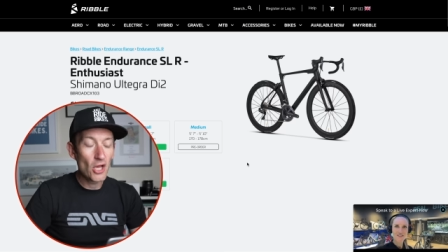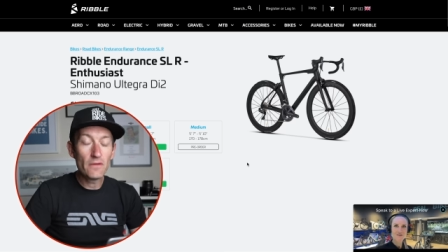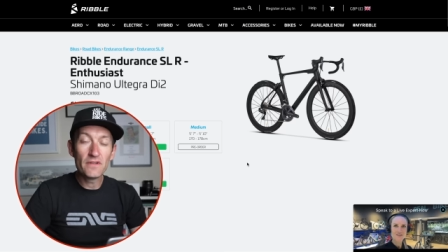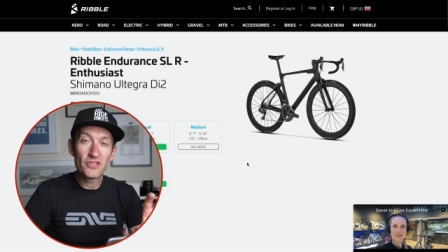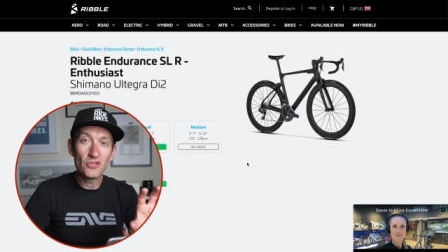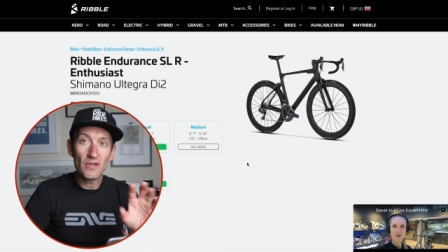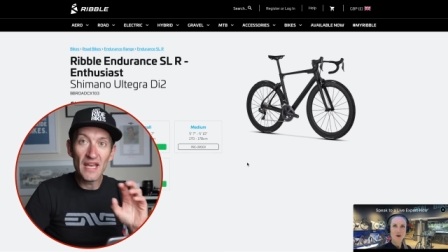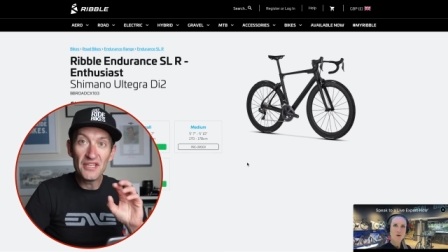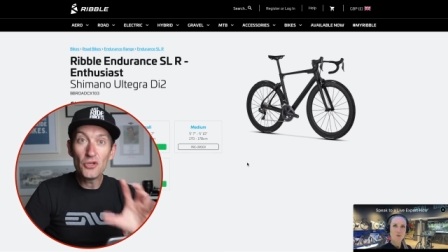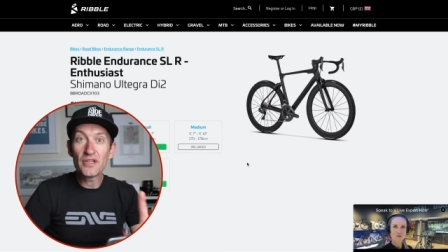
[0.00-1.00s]
Over to
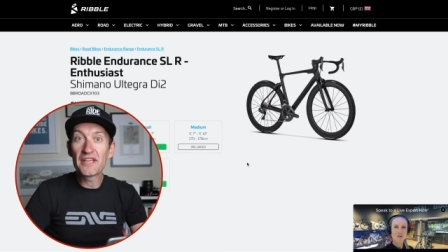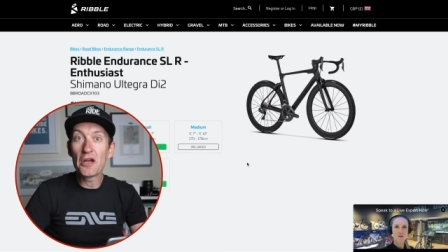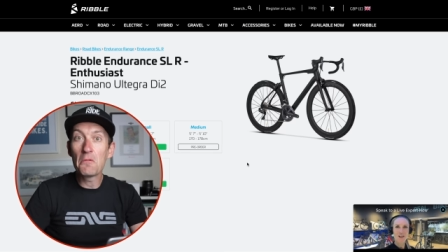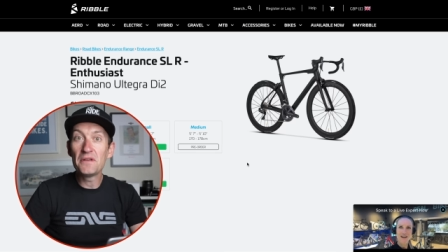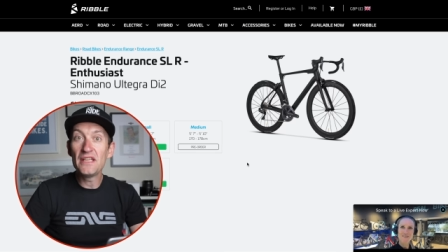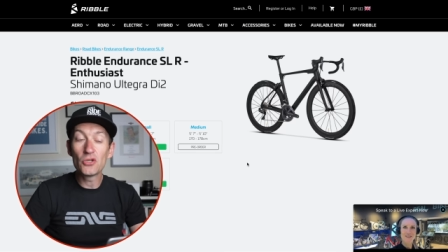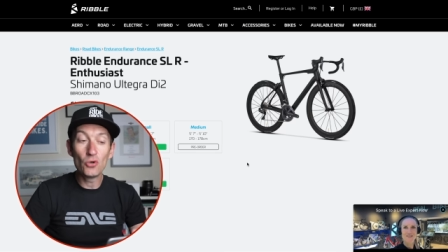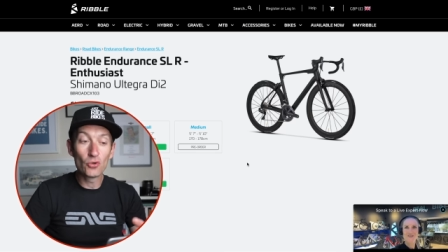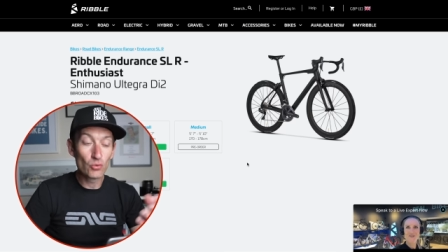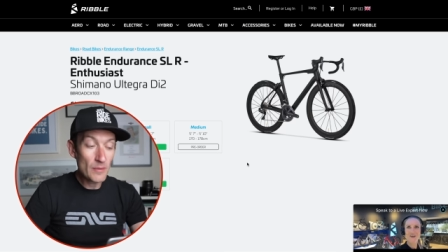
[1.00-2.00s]
a UK company
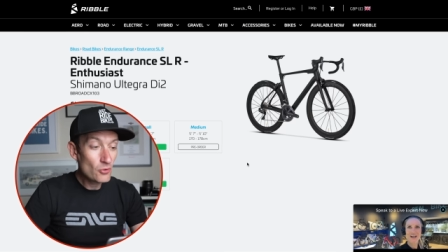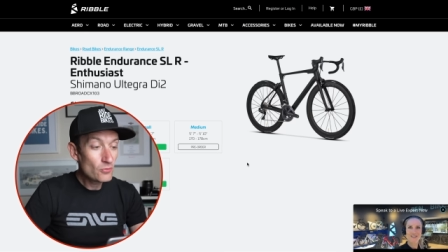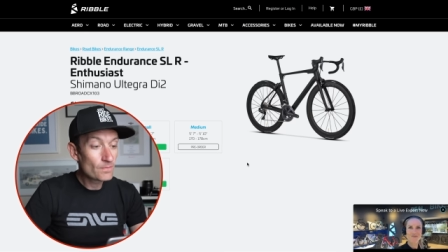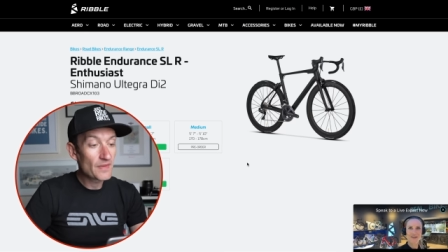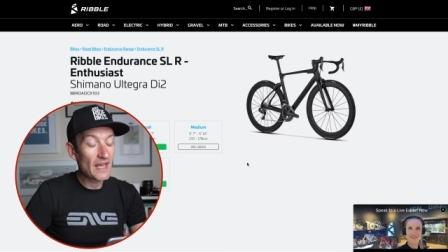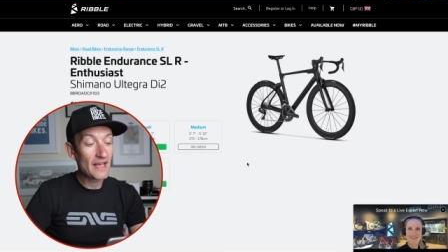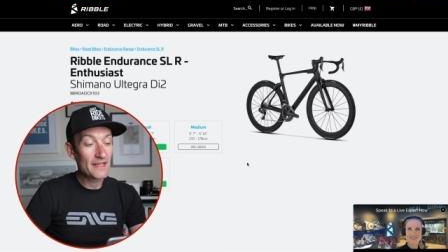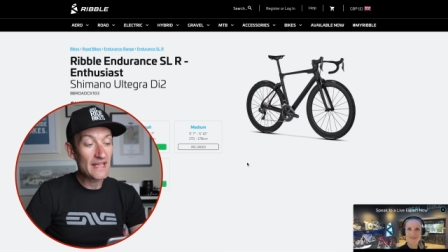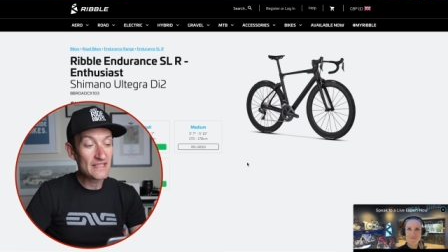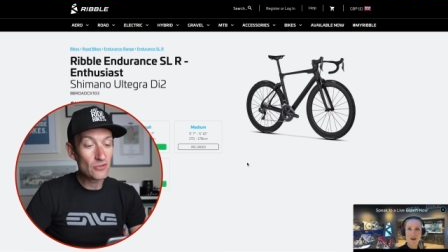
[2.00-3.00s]
called Ribble, and
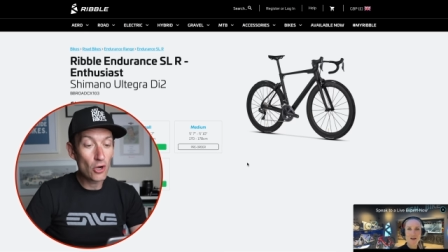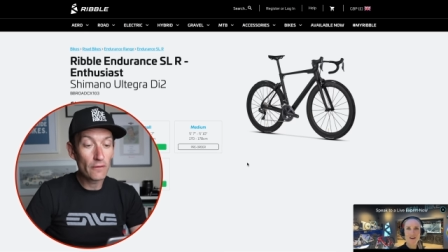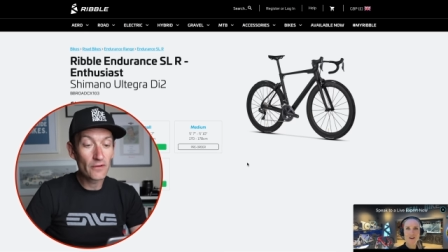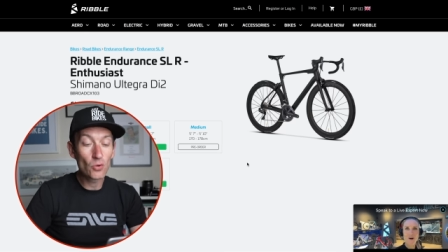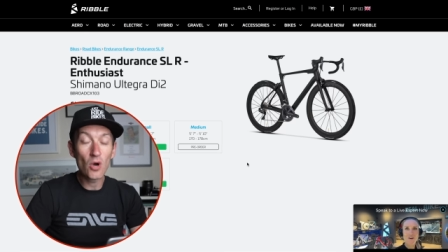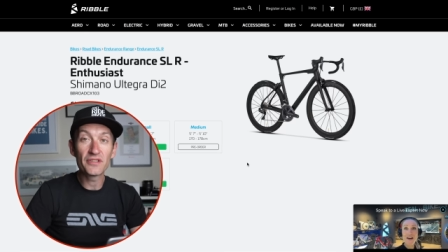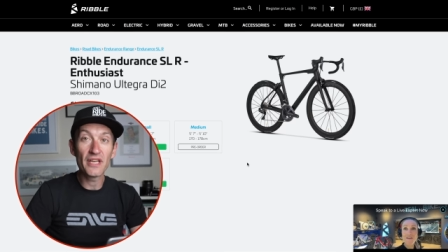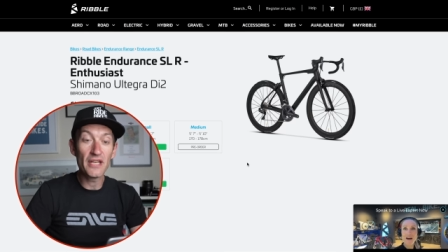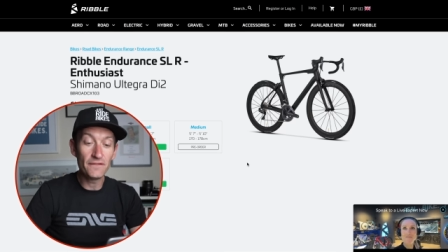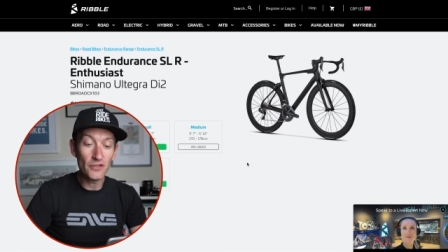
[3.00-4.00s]
they still offer quite
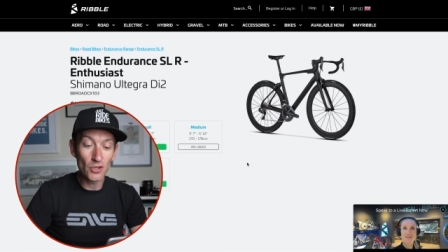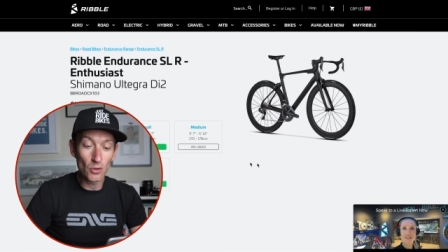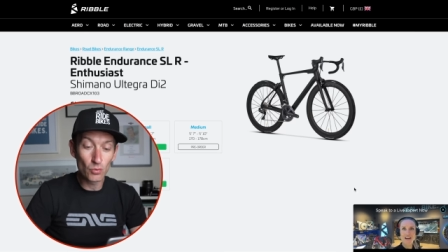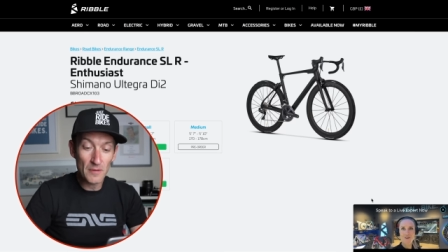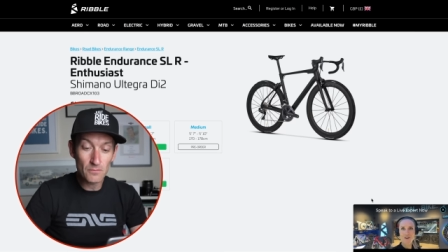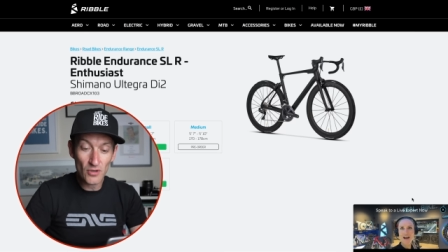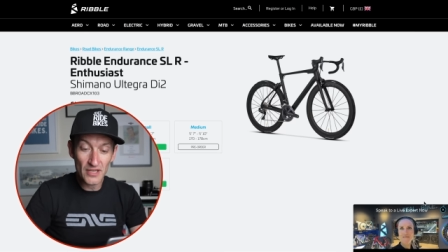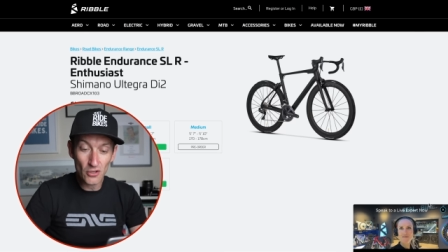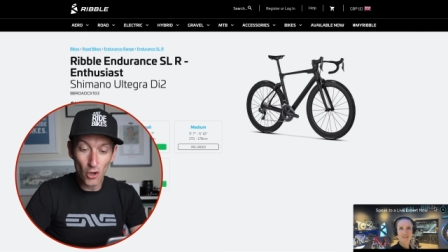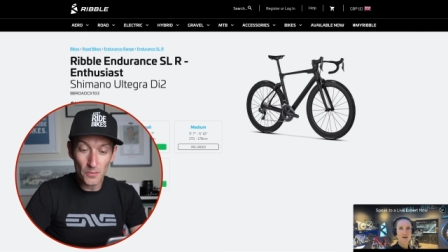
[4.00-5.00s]
a few rim
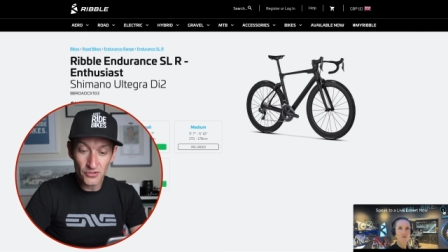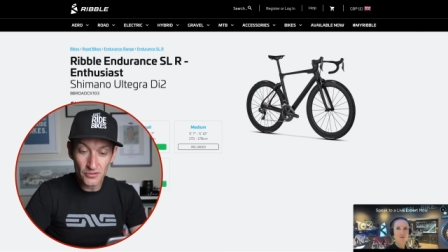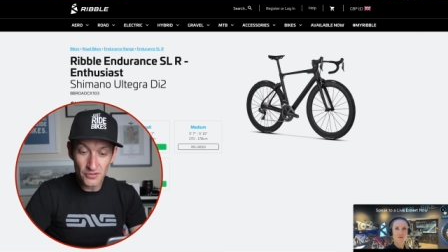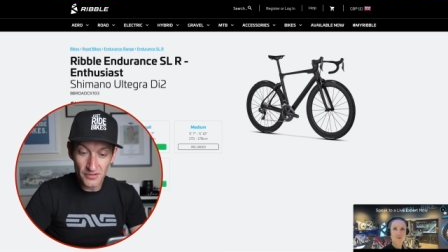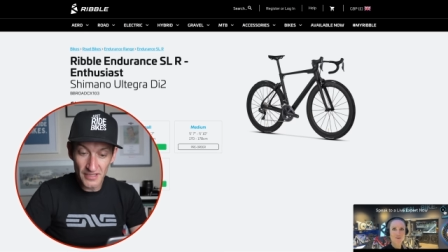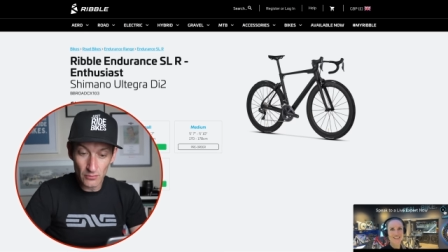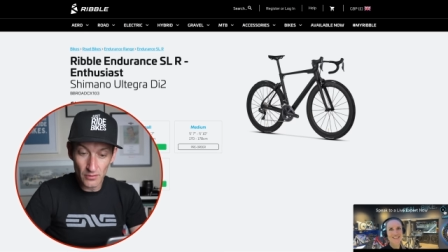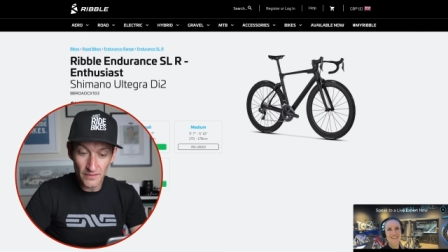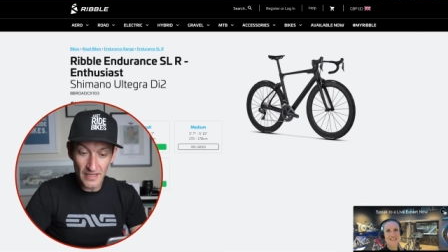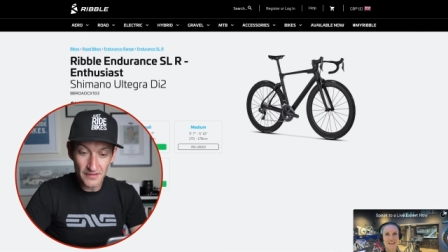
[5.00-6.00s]
brake options. Get rid
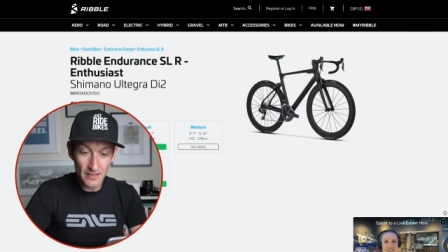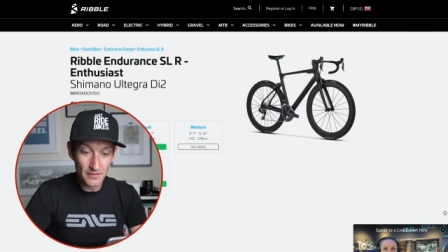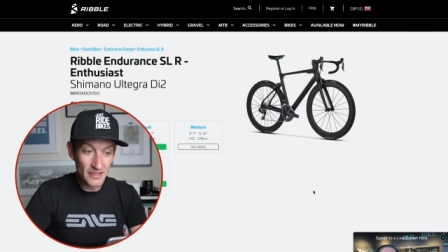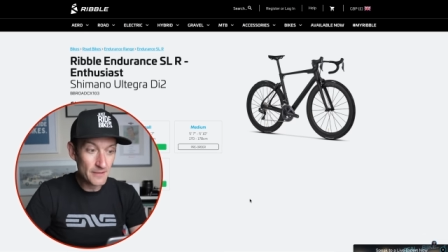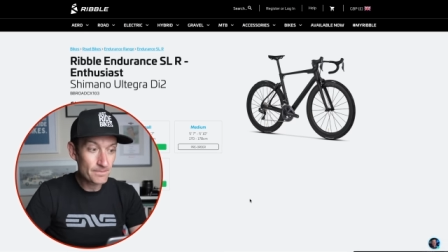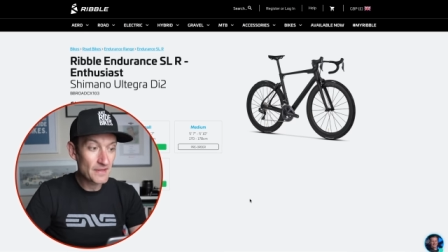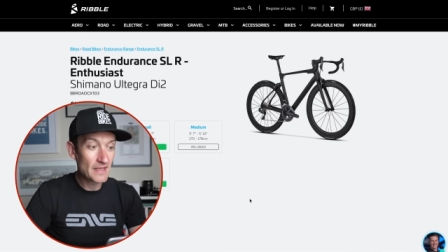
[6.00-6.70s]
of that down there.